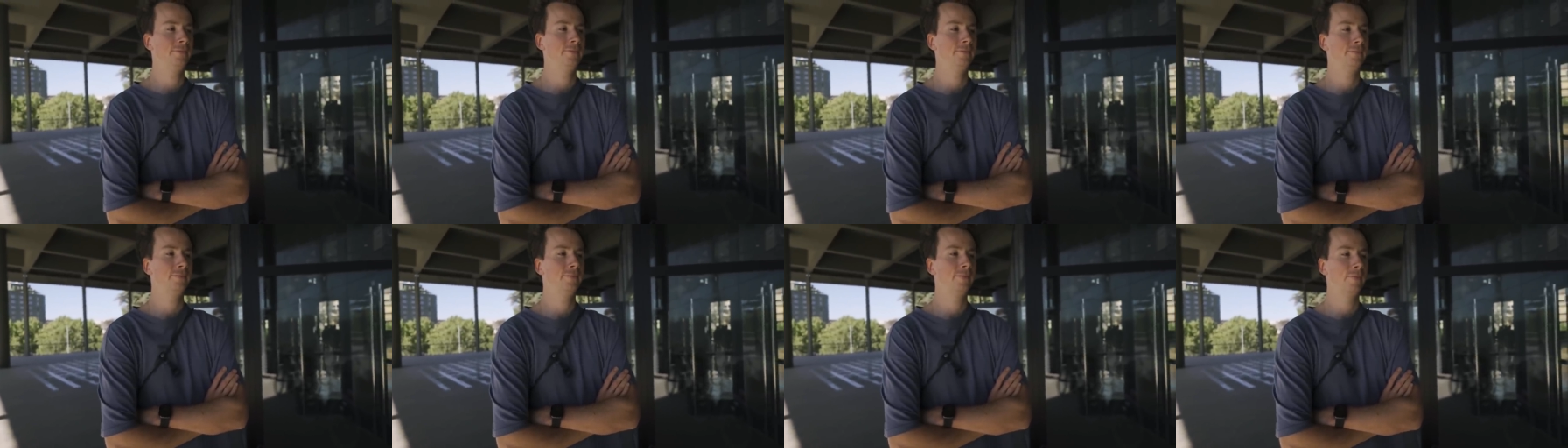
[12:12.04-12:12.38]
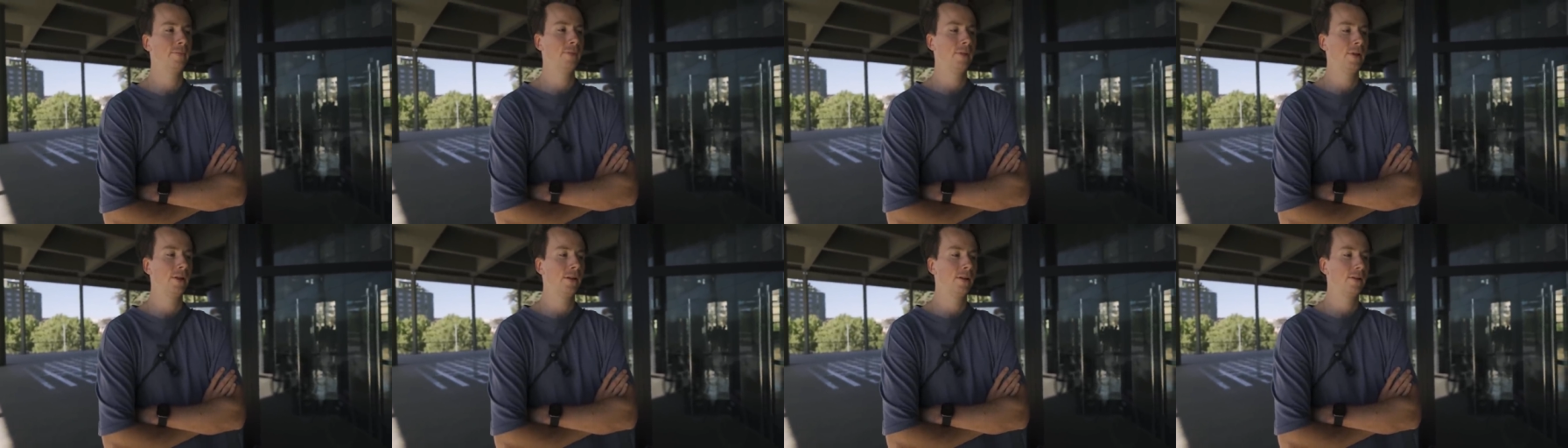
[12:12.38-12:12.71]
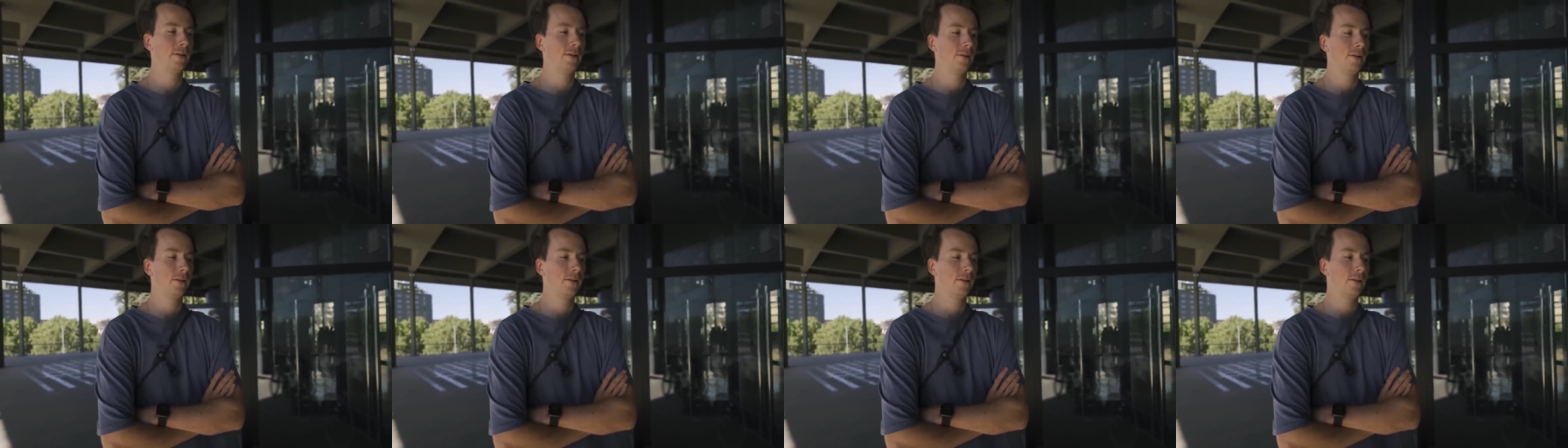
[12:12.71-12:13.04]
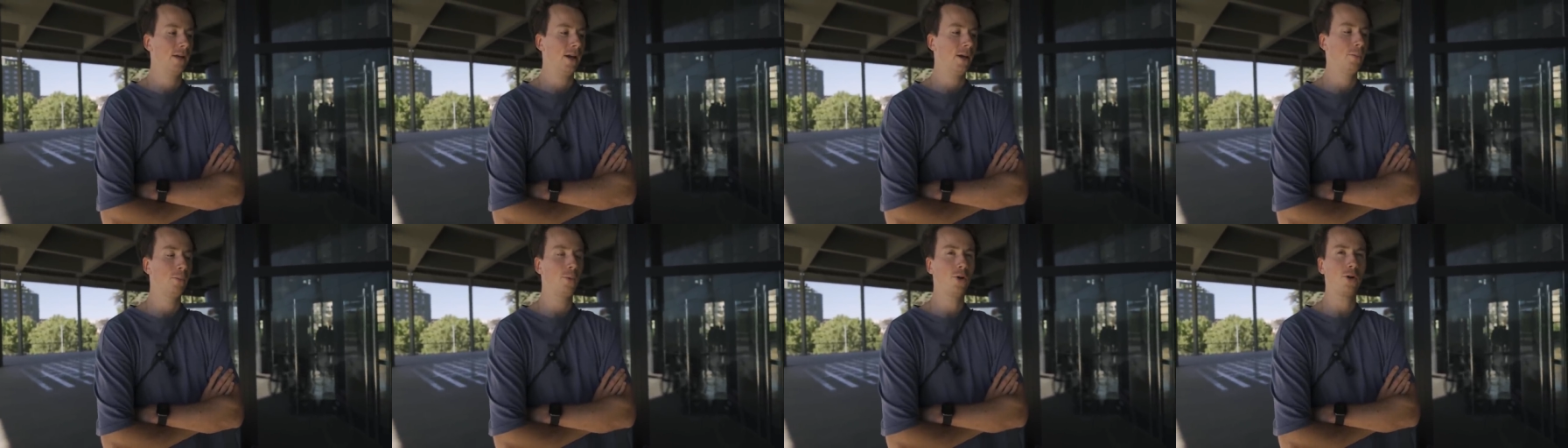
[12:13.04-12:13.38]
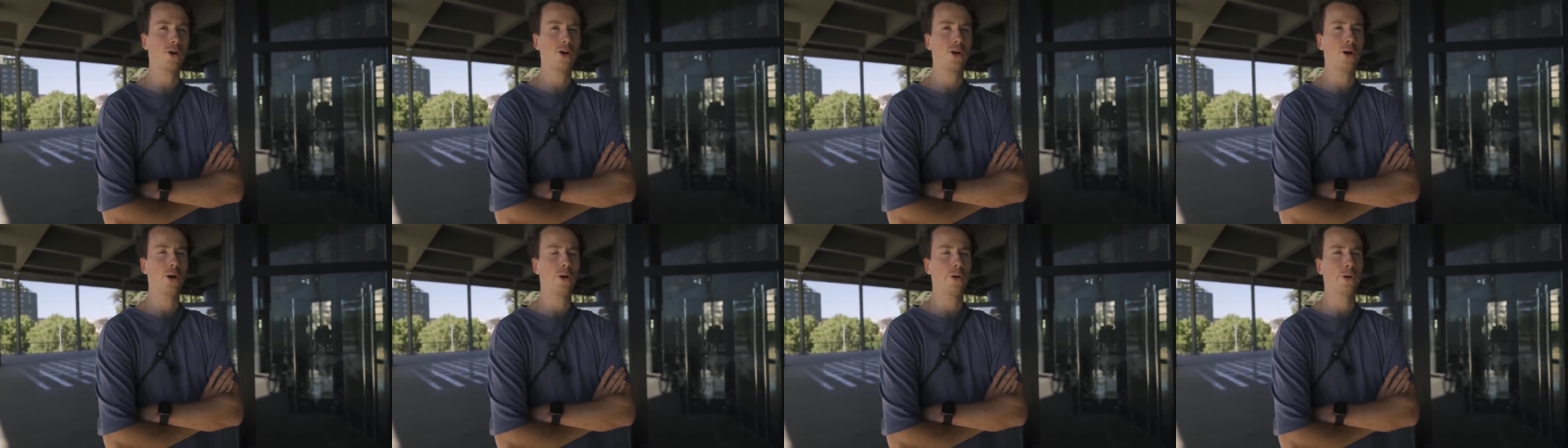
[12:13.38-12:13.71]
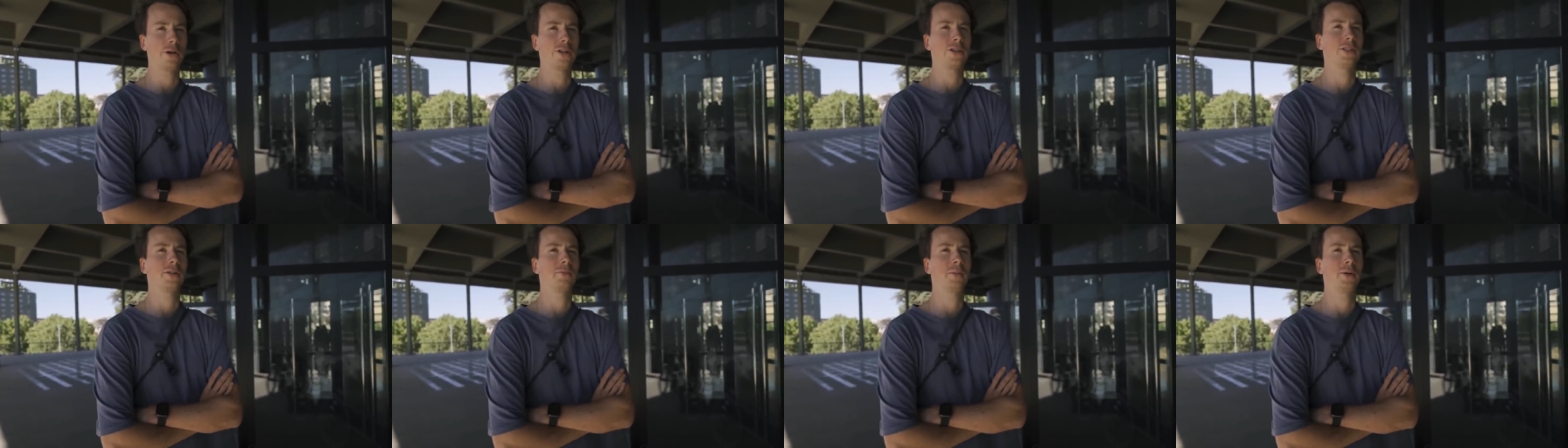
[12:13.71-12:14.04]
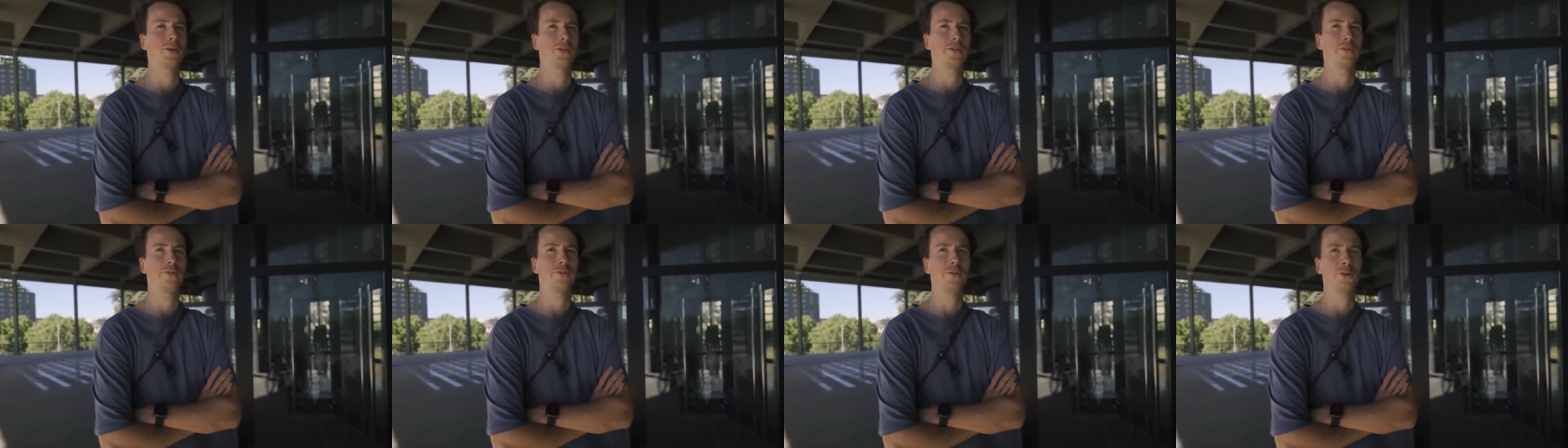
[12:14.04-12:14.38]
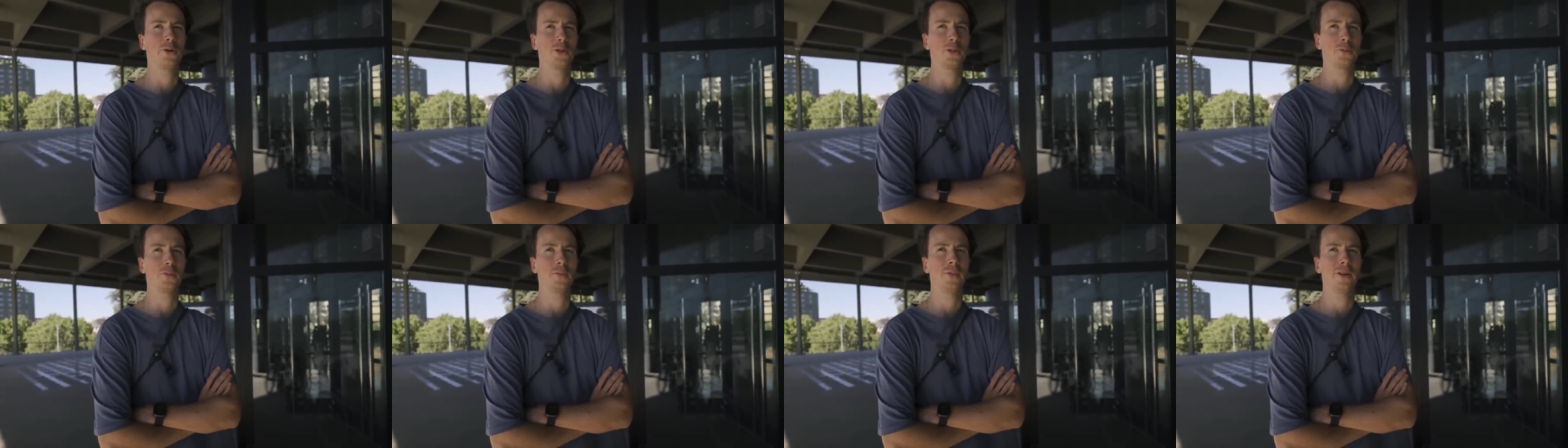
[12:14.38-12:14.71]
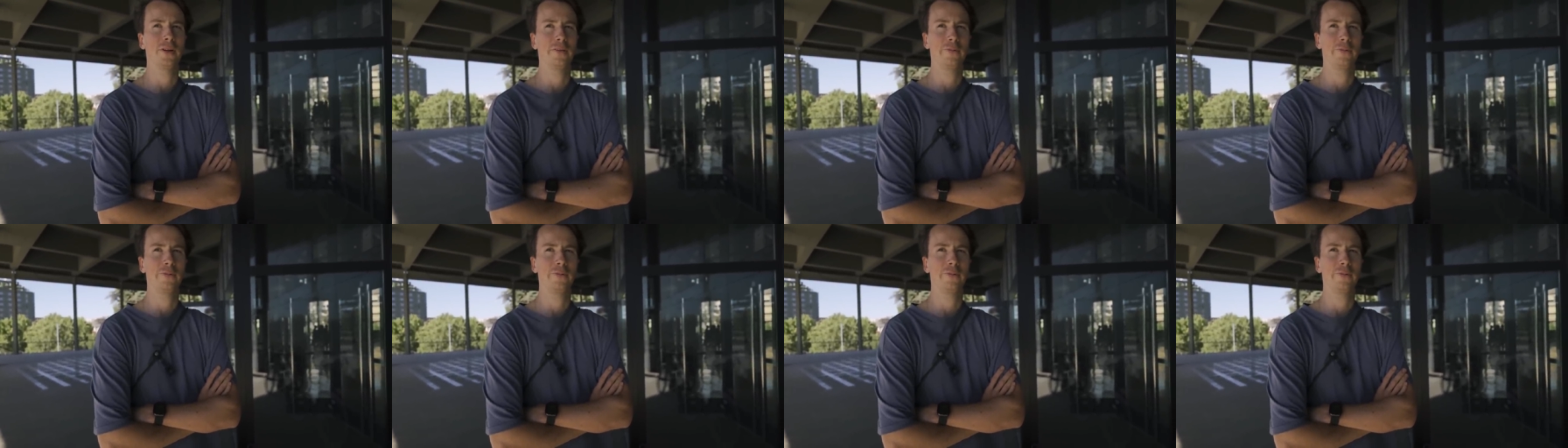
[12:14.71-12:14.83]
Mm, I'm more curious about the first,